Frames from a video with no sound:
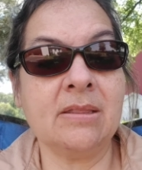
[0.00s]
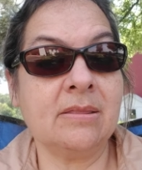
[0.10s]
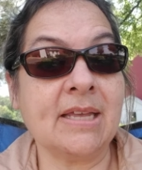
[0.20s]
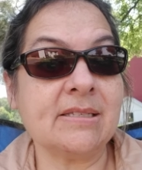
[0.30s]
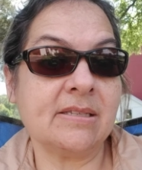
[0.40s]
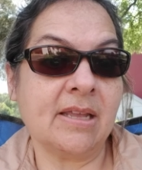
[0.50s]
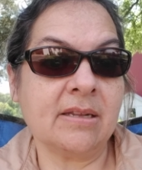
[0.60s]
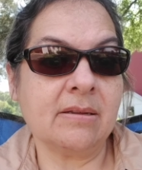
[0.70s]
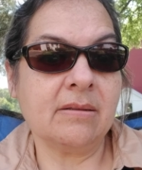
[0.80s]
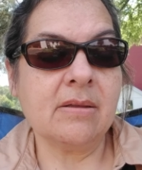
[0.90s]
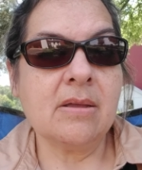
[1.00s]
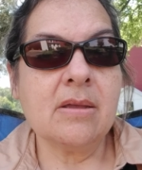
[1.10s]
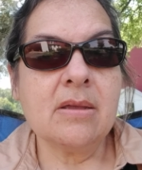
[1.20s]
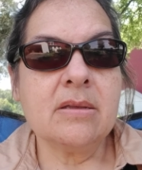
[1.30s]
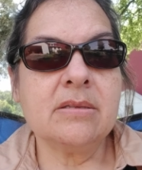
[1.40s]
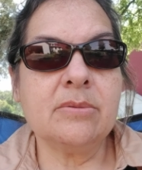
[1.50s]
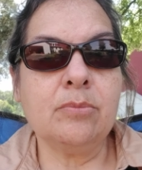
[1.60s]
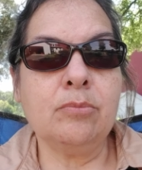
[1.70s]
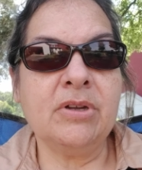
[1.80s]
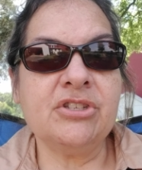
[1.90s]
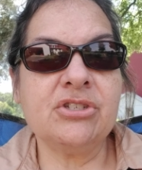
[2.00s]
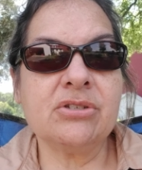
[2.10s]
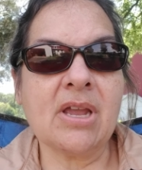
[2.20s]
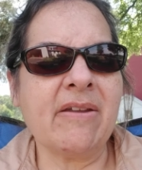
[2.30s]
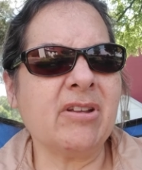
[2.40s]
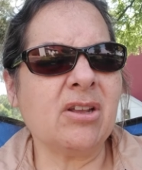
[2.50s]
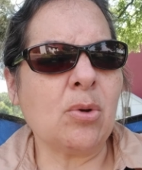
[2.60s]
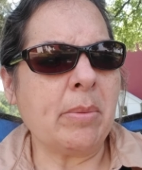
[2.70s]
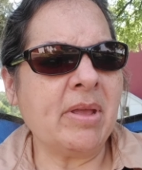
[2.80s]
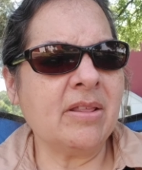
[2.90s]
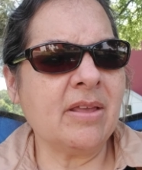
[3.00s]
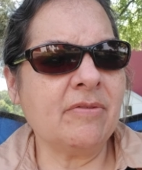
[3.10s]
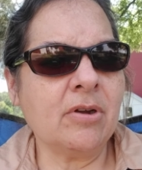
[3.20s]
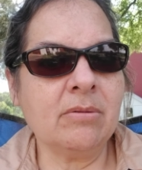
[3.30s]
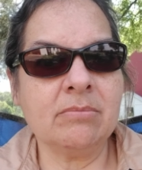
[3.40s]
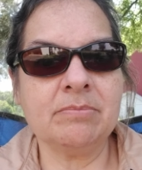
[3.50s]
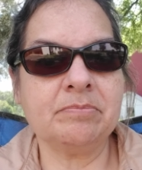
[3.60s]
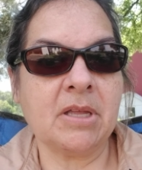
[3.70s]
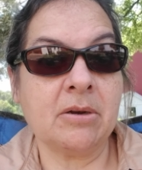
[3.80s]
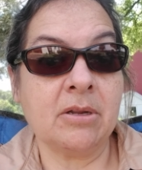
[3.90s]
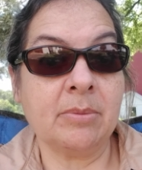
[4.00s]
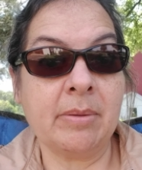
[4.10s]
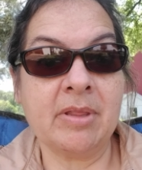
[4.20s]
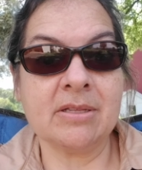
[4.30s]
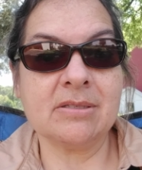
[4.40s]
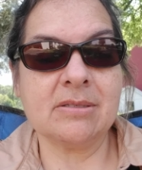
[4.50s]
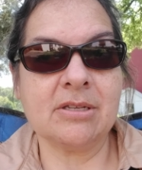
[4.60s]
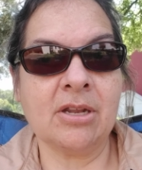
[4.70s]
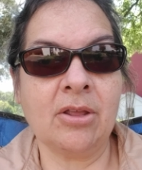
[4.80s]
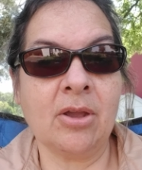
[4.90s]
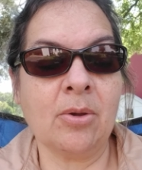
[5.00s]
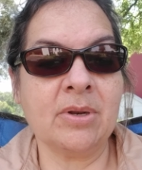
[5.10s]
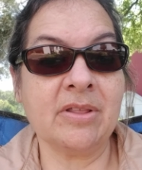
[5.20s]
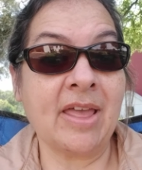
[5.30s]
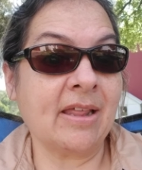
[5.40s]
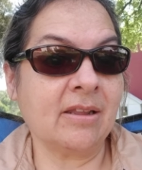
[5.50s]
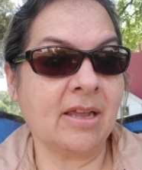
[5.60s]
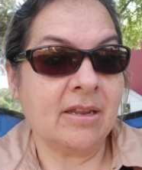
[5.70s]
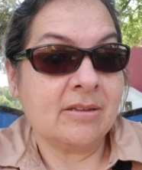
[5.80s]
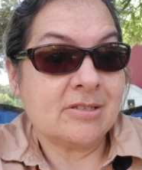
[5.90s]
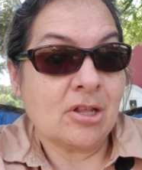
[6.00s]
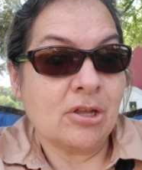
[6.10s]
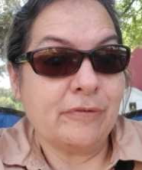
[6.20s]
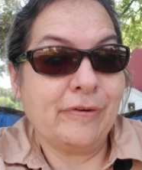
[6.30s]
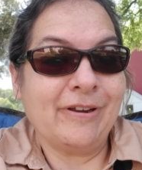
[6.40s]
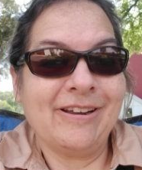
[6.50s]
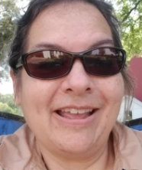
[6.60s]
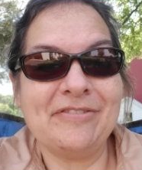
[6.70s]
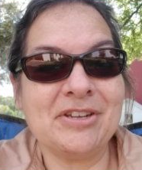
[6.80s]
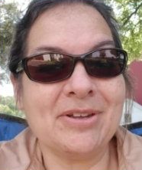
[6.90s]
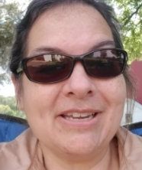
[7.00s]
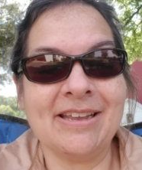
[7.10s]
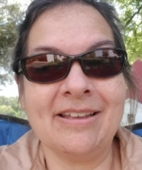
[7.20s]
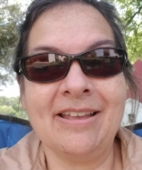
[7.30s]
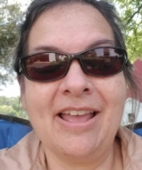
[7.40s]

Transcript: that's at the end, which I haven't quite made it that far. I don't know, maybe that's, you go into that light, it's all over. I have no idea.